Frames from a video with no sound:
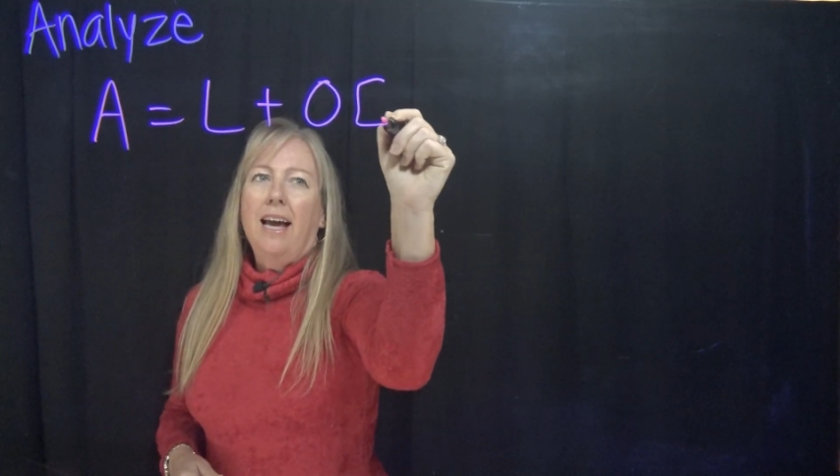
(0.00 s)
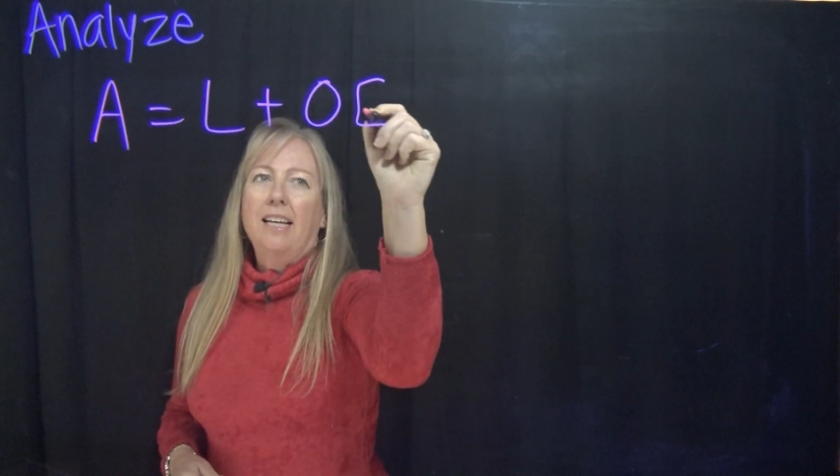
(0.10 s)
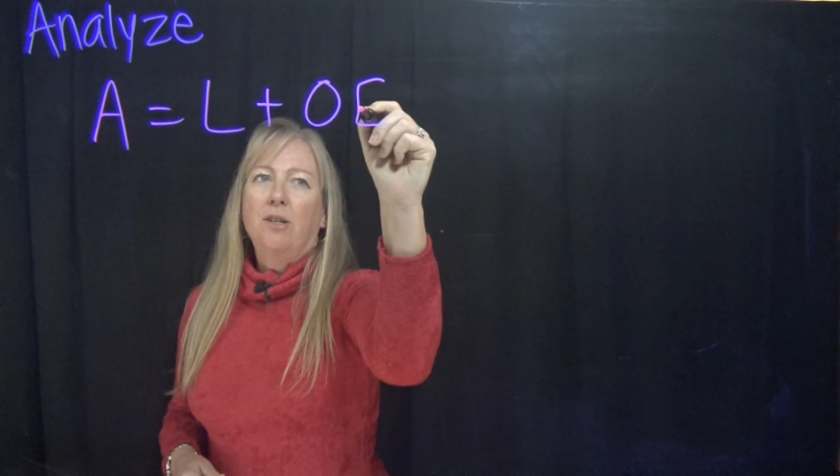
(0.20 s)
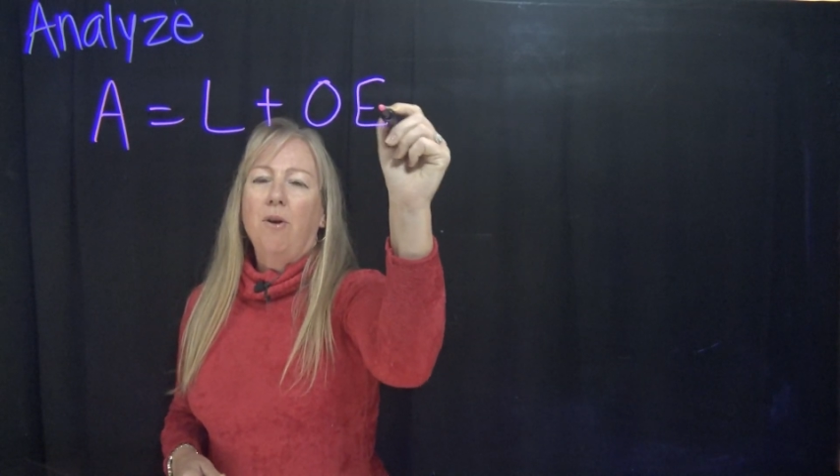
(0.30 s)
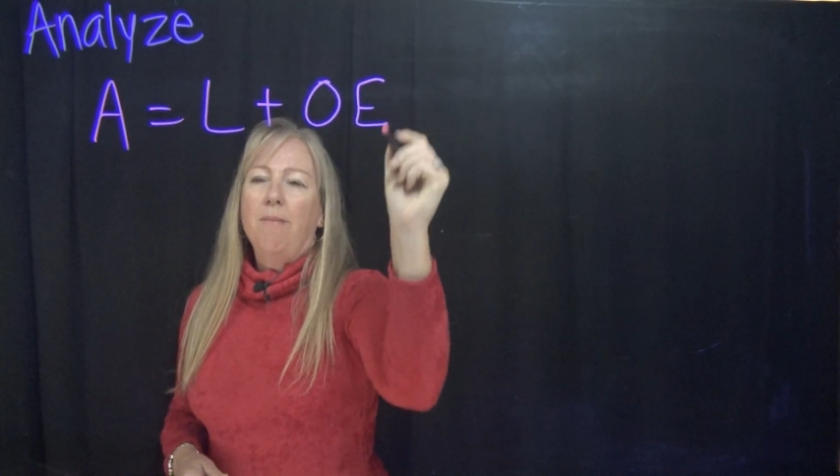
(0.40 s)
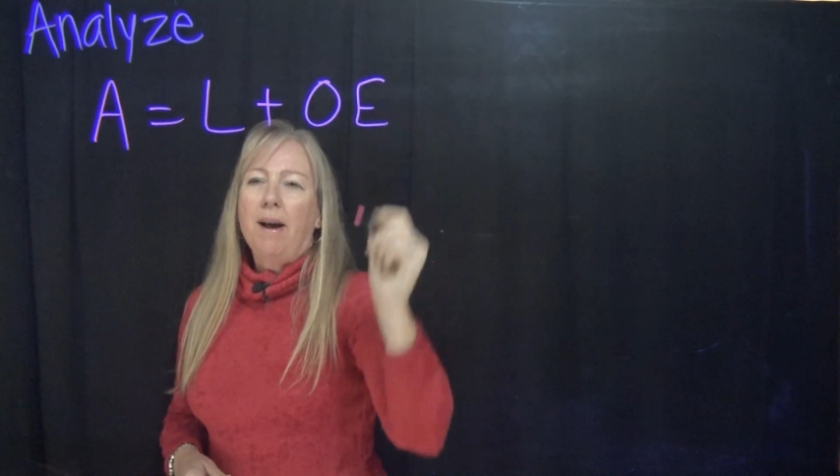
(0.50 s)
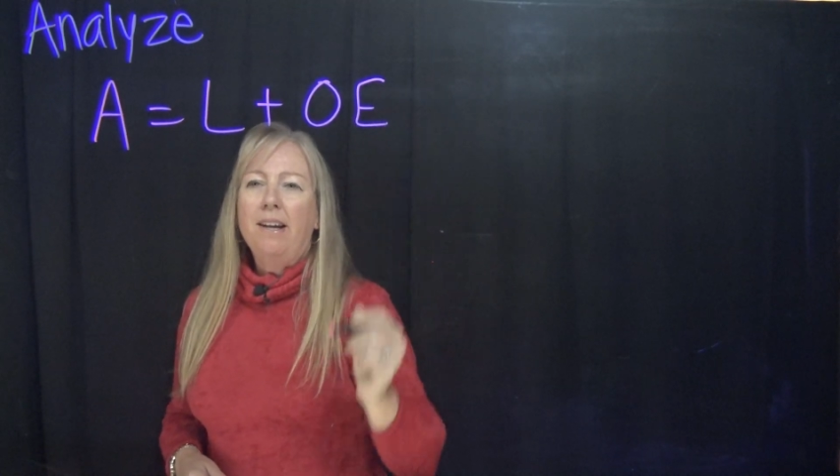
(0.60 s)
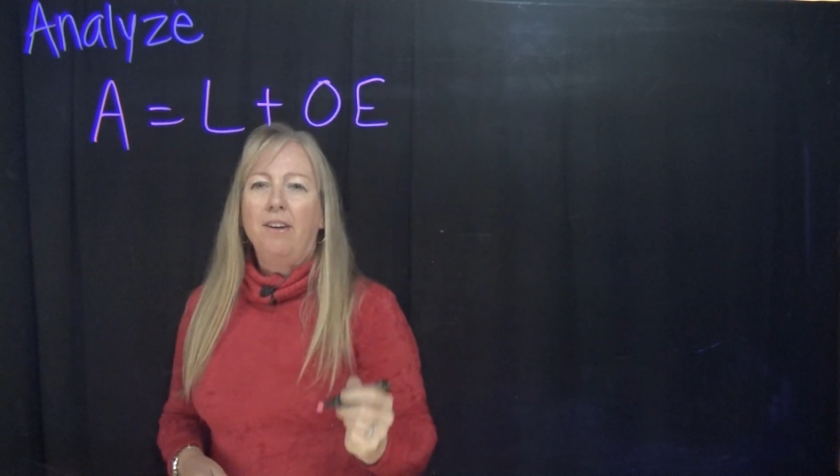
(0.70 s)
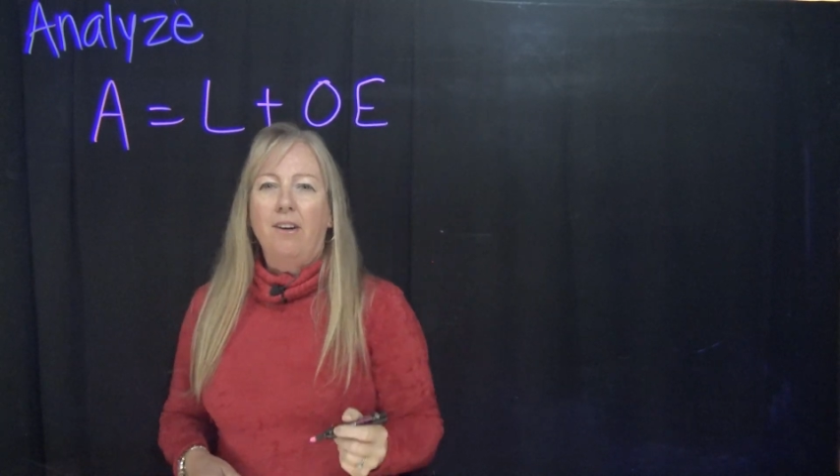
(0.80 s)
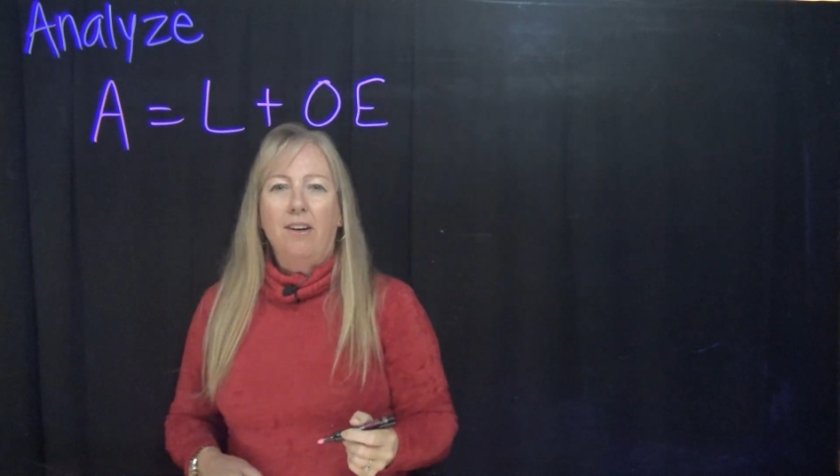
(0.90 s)
As a
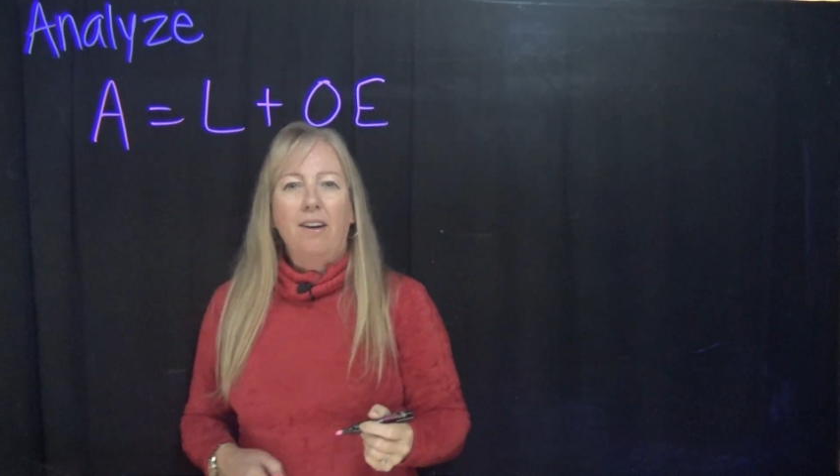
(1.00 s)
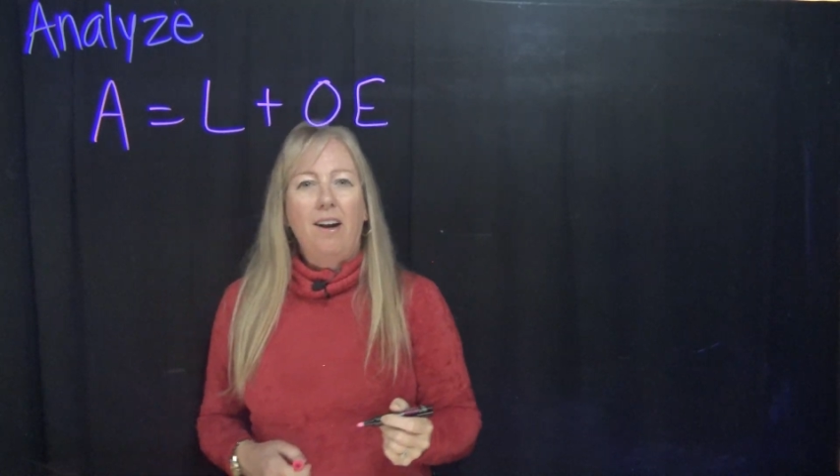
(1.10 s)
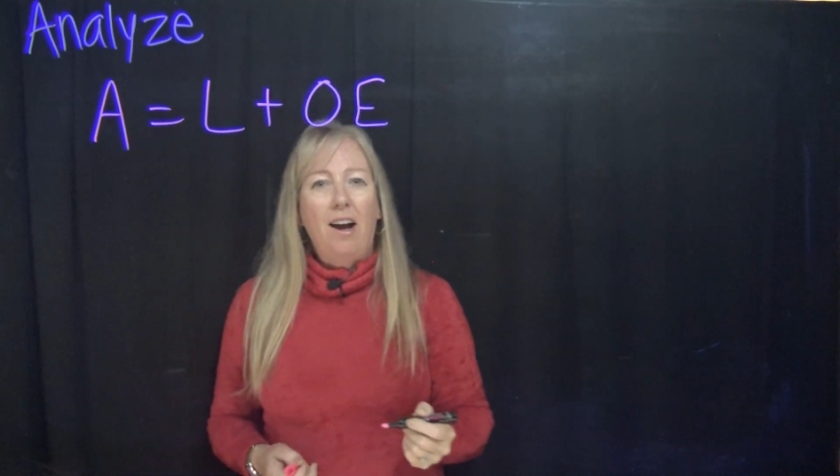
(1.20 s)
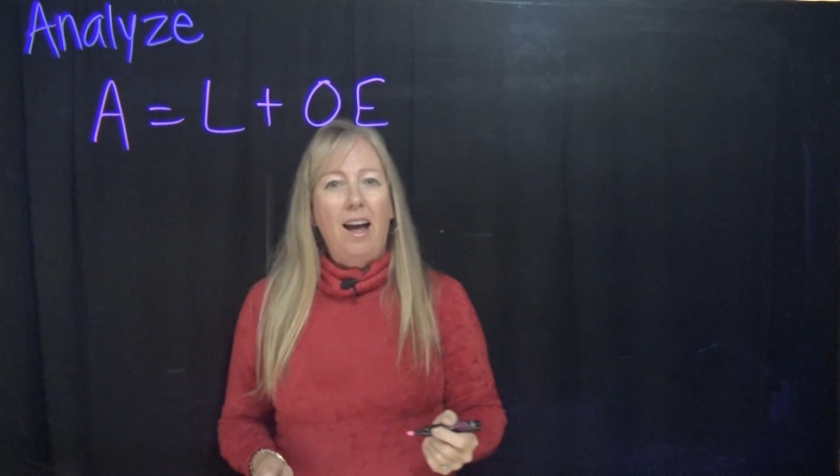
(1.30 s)
reminder,